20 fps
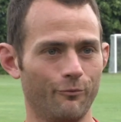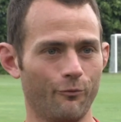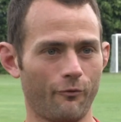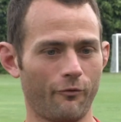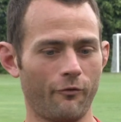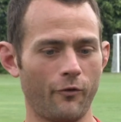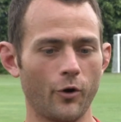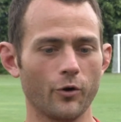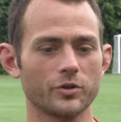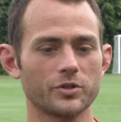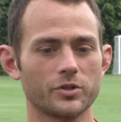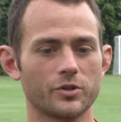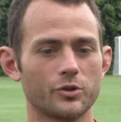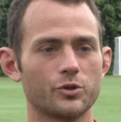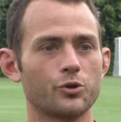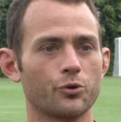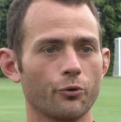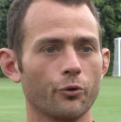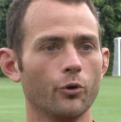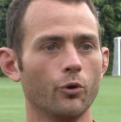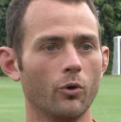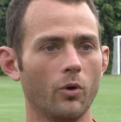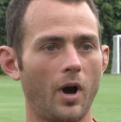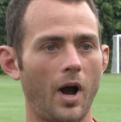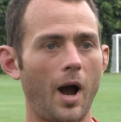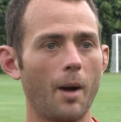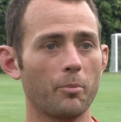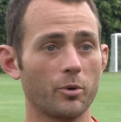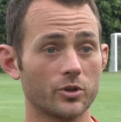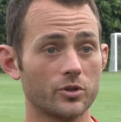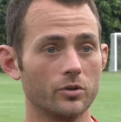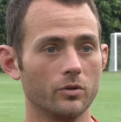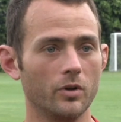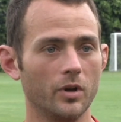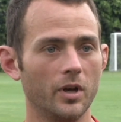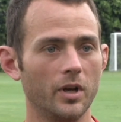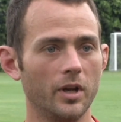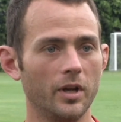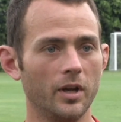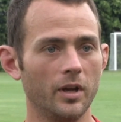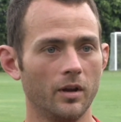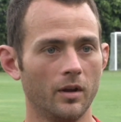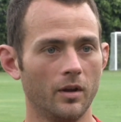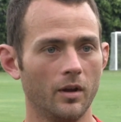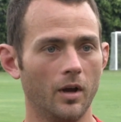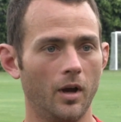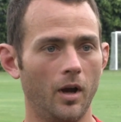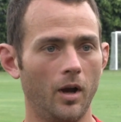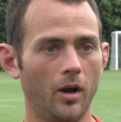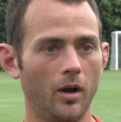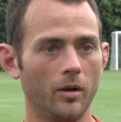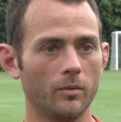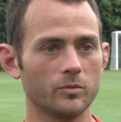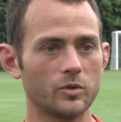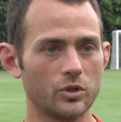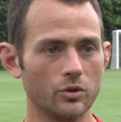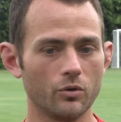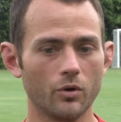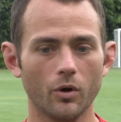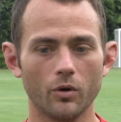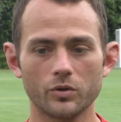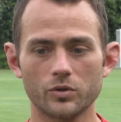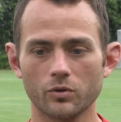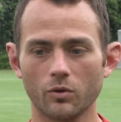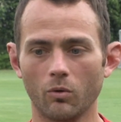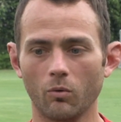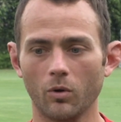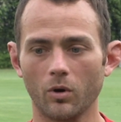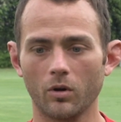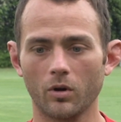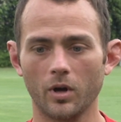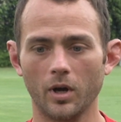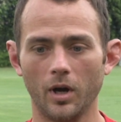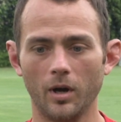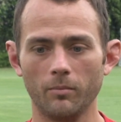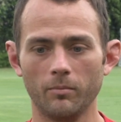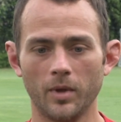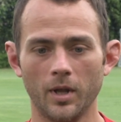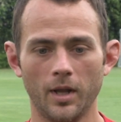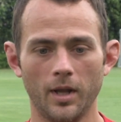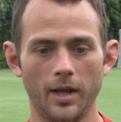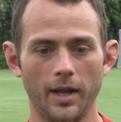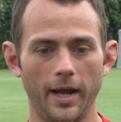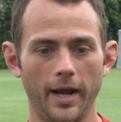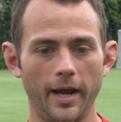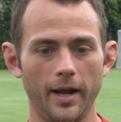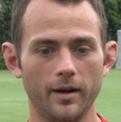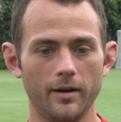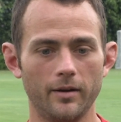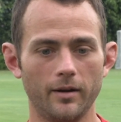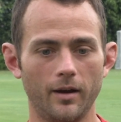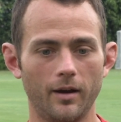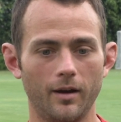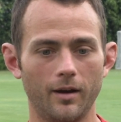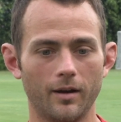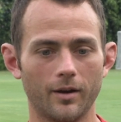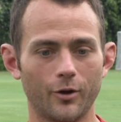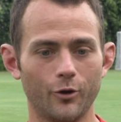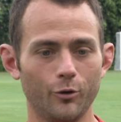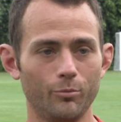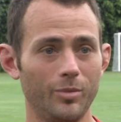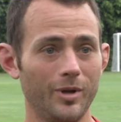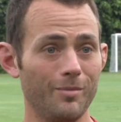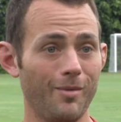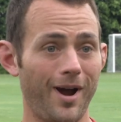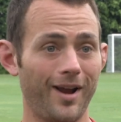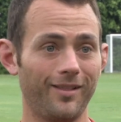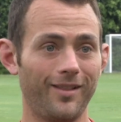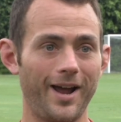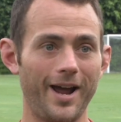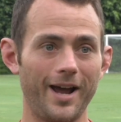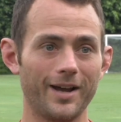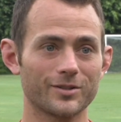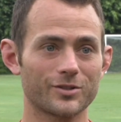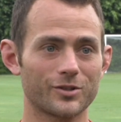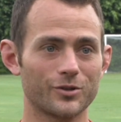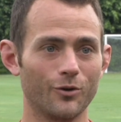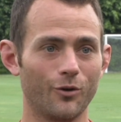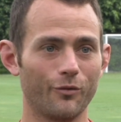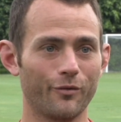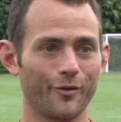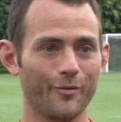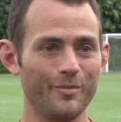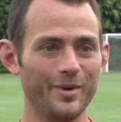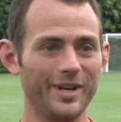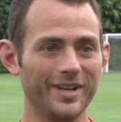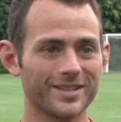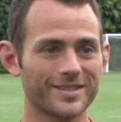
first true opportunity to go to a World Cup, and could be my last. So for me,